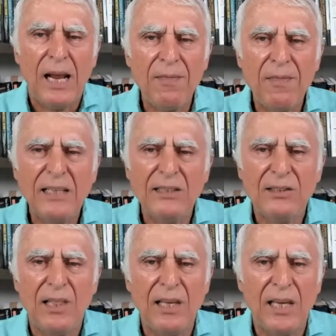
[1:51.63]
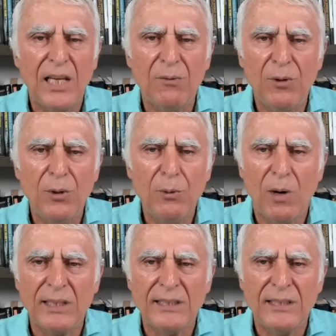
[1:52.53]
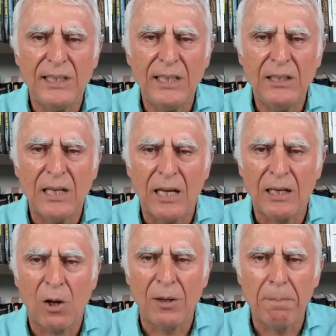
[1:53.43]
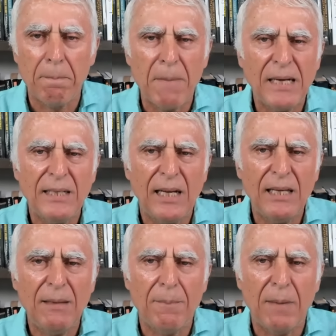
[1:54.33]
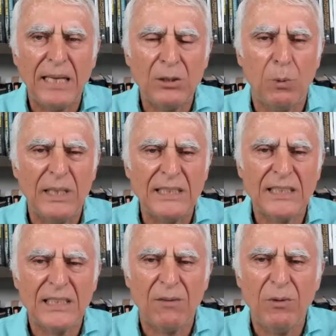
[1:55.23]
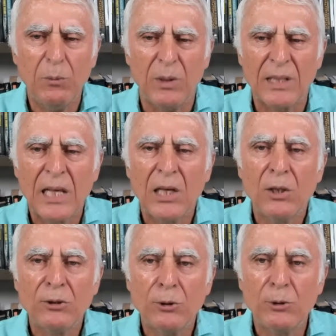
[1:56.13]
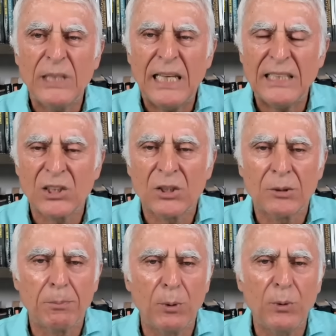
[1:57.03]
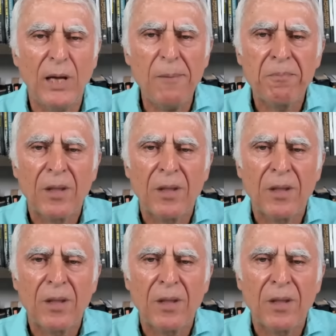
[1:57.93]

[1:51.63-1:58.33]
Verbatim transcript: And that is the interview I did uh, on Monday, May 27, with Suzanne Spooner,